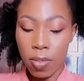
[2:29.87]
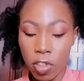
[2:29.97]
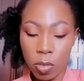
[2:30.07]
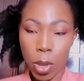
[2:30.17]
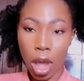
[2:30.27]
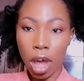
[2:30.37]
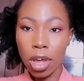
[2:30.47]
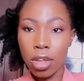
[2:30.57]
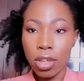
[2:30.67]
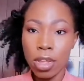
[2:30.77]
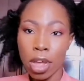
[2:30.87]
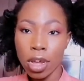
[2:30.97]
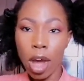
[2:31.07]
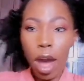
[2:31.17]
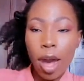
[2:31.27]
Give it to me, hot.
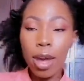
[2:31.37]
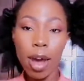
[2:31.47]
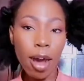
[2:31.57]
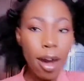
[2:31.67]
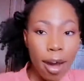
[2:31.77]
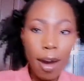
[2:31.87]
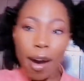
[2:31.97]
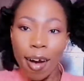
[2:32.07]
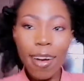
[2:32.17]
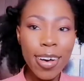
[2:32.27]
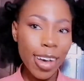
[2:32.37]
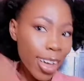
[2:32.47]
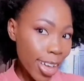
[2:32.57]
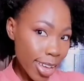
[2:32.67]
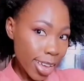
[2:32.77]
Oh,
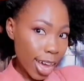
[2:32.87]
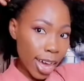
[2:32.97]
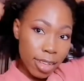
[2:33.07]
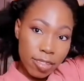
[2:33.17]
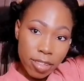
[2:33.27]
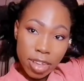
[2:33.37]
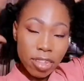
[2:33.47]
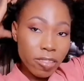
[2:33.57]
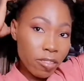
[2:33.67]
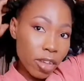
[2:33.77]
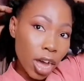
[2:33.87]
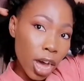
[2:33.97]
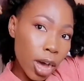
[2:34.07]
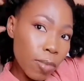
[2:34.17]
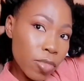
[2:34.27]
guys, this
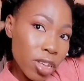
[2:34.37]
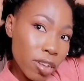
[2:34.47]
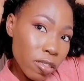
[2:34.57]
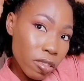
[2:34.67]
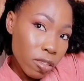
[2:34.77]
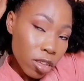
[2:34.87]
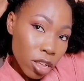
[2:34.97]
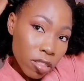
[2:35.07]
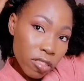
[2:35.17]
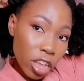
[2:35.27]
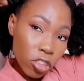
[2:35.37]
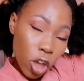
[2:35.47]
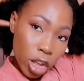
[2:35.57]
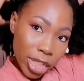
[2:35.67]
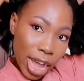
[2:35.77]

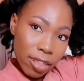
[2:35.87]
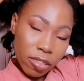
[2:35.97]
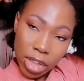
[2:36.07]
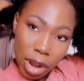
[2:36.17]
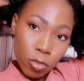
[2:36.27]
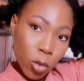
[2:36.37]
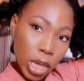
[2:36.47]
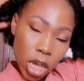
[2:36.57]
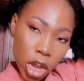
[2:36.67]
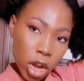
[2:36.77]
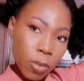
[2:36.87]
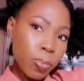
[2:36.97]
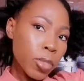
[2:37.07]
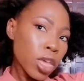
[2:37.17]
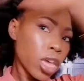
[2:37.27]
TikTok dance that I'm doing here,
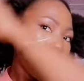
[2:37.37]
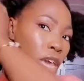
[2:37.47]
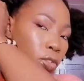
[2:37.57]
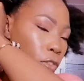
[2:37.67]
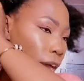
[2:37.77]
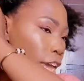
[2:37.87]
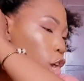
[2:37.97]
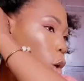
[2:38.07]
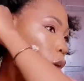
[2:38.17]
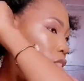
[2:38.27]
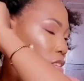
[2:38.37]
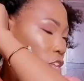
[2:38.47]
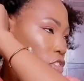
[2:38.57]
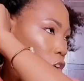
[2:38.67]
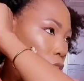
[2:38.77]
if I go on
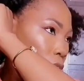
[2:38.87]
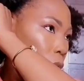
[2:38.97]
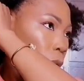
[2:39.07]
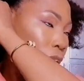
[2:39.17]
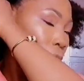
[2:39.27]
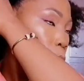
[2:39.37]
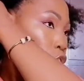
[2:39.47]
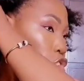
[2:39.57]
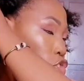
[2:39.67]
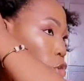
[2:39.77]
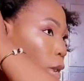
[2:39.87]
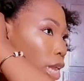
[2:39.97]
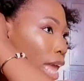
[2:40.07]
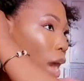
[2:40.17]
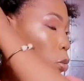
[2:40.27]
TikTok now and I want to do
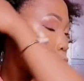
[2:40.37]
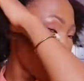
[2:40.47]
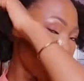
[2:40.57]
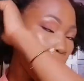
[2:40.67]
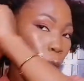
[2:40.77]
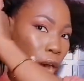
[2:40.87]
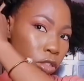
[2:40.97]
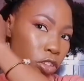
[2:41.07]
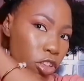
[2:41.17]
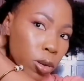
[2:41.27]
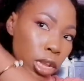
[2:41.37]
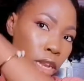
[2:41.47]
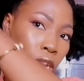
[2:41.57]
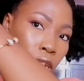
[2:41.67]
it, I wouldn't know how to do it.